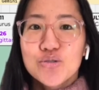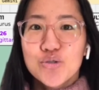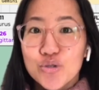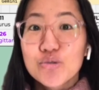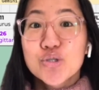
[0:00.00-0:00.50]

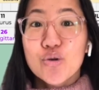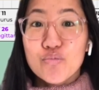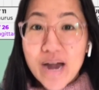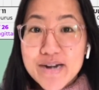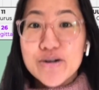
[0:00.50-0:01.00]
to
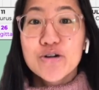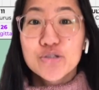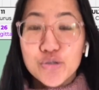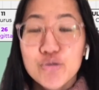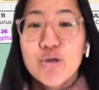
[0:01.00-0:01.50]
surrender
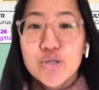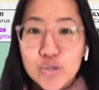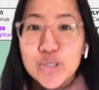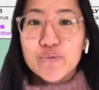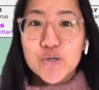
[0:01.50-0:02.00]
to the
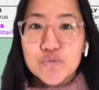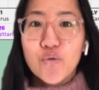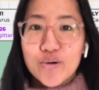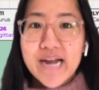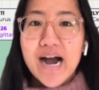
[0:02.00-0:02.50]
universe
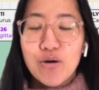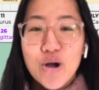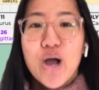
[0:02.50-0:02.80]
for now,